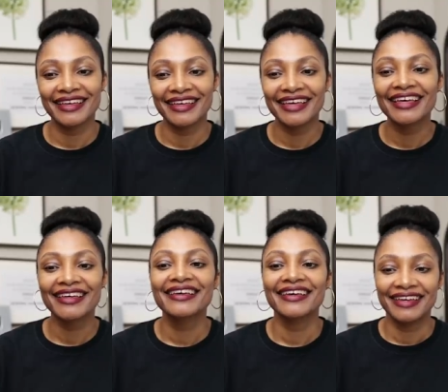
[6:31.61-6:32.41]
The
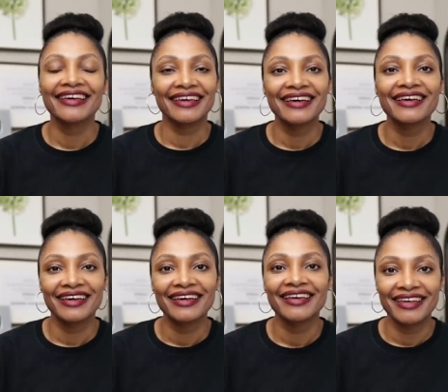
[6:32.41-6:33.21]
blue part is the
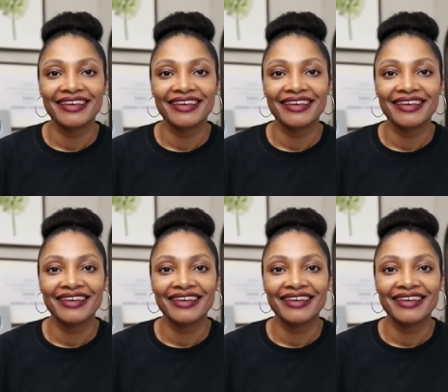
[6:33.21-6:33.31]
jean.